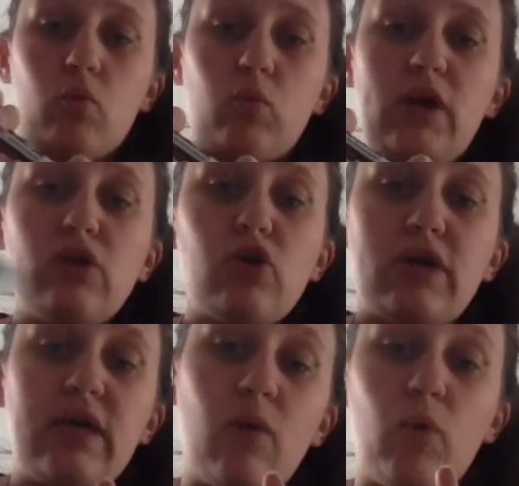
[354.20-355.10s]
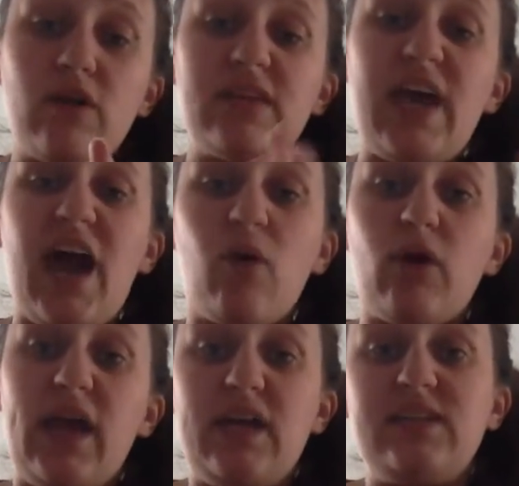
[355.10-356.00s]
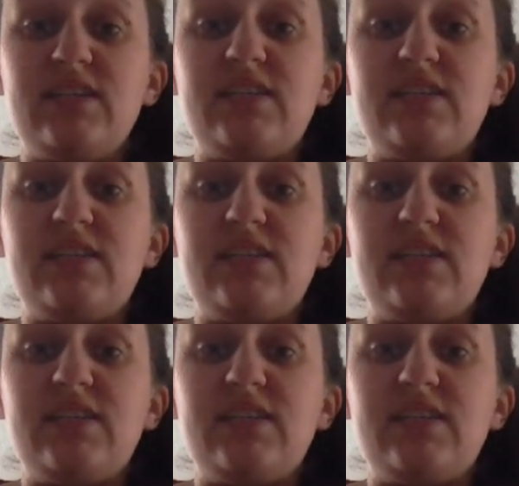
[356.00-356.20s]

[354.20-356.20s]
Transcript: We're looking at where the hour hand is.